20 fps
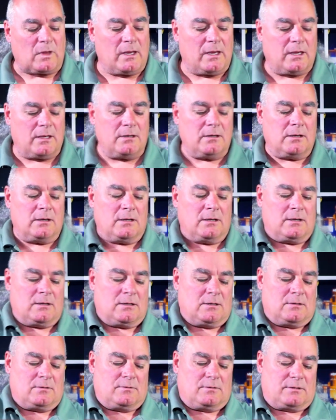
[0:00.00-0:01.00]
and
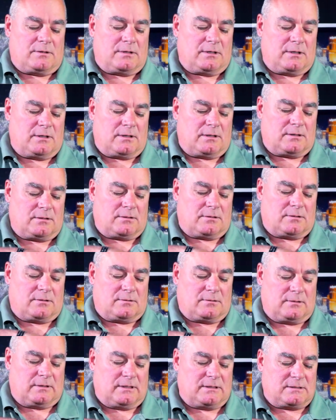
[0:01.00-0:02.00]
with the uh,
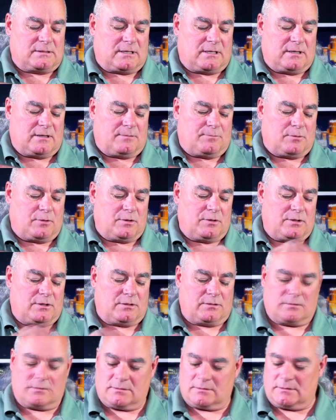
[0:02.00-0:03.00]
lens cap on
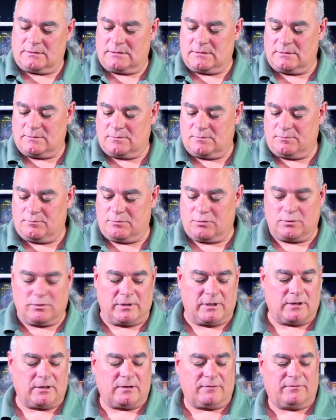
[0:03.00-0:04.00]
there,
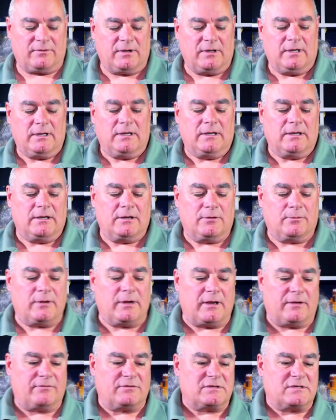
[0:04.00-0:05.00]
pull that off. Here
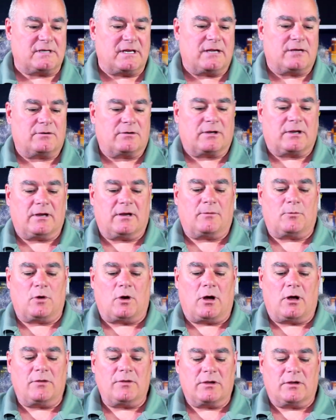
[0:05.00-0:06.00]
we have a standard
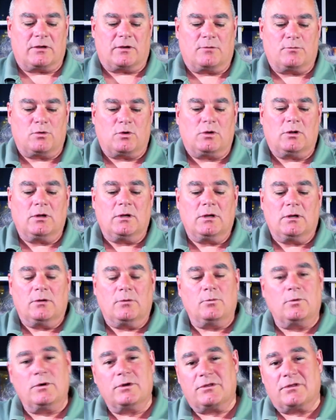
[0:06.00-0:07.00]
camera on the gimbal
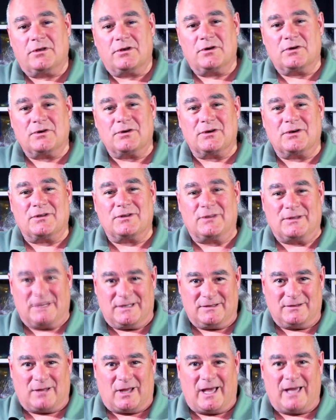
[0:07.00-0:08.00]
with a,
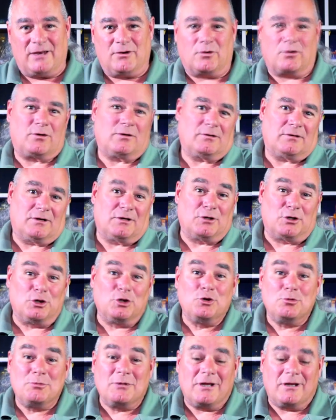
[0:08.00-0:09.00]
a light or a, an
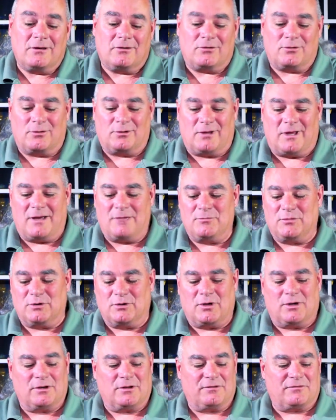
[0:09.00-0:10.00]
illuminator or a light
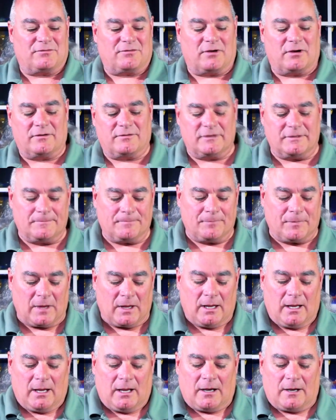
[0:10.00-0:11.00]
built onto the front of it.
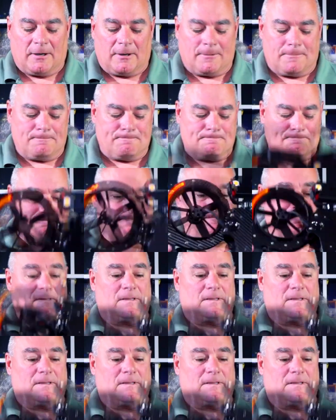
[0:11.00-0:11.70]
Um,